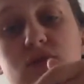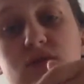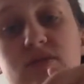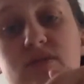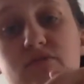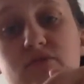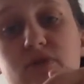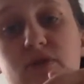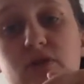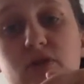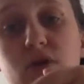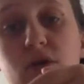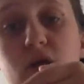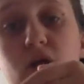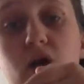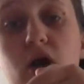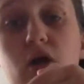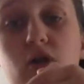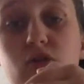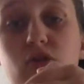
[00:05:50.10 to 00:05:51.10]
a different
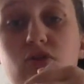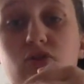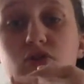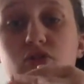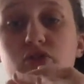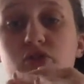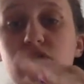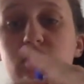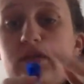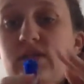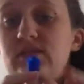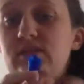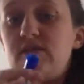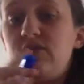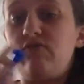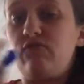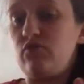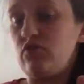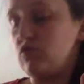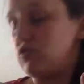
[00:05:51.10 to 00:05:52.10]
color just so that it's
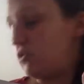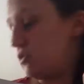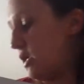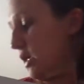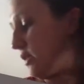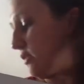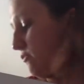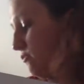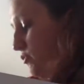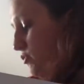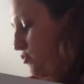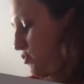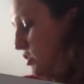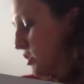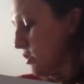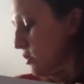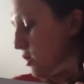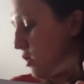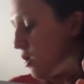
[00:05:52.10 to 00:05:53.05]
not confusing.